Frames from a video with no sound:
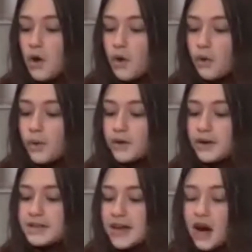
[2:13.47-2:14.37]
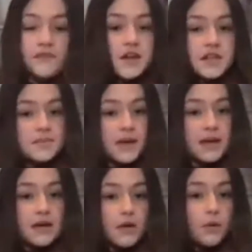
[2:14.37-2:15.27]
We're going to take our first
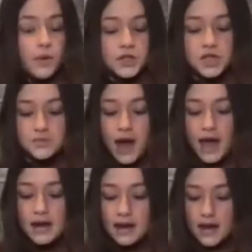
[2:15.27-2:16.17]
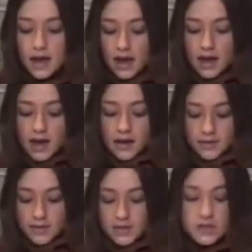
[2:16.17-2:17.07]
bead, which is red,
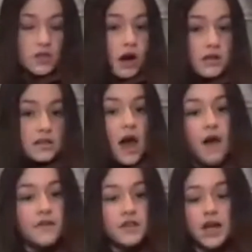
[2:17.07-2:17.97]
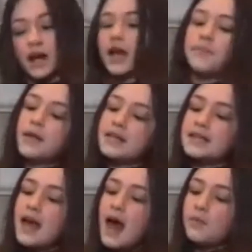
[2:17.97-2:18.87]
the start of the cherry, and place
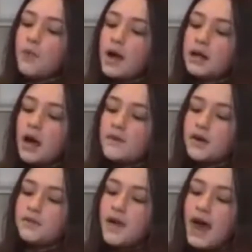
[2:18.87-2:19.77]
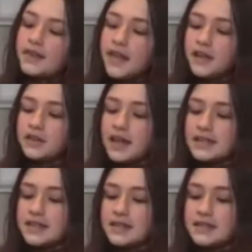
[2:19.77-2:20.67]
it on one of our flat lanyard
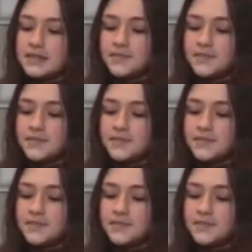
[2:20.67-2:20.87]
laces.